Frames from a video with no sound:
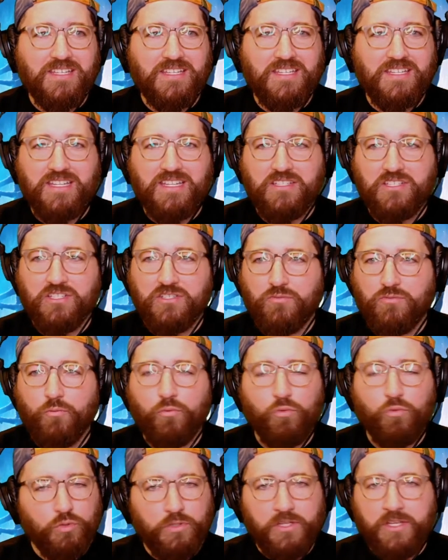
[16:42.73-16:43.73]
and just
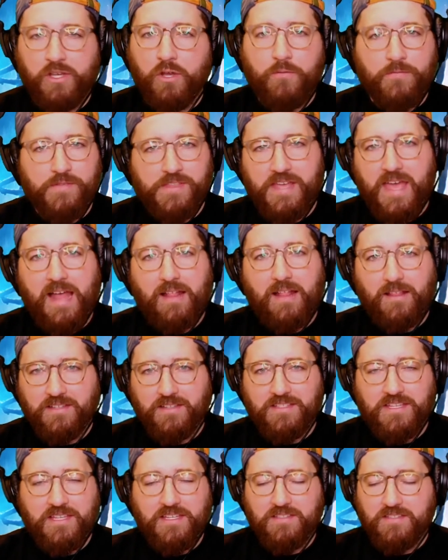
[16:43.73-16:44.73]
ruling over the
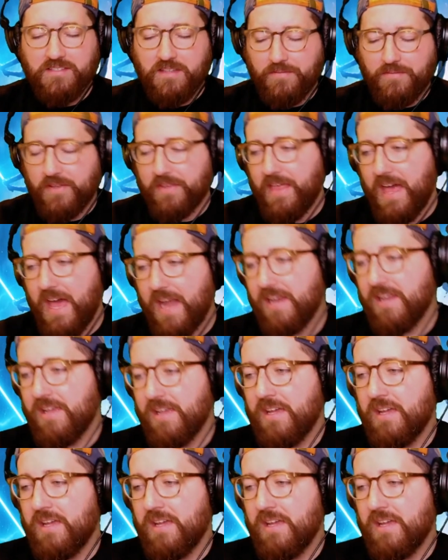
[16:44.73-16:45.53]
galaxy and stuff like that.